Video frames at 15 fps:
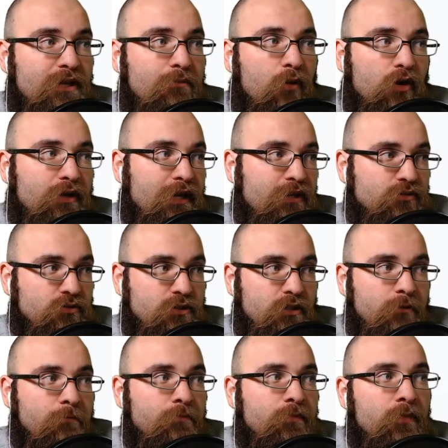Mark Andrews
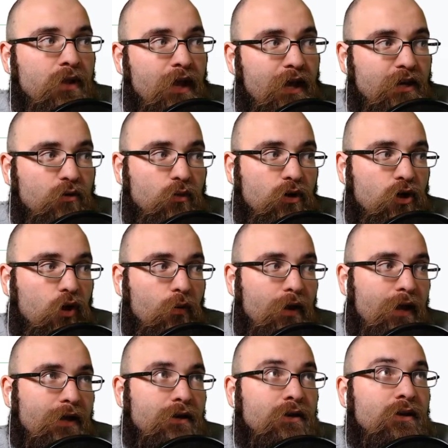here. And then we'll go
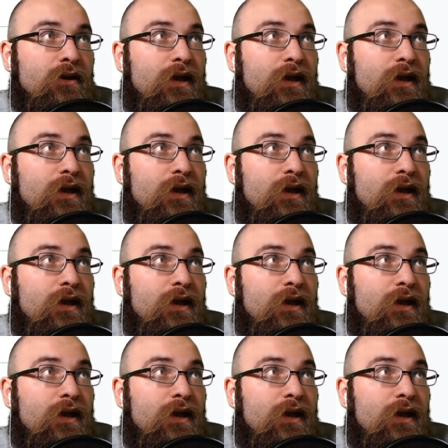ahead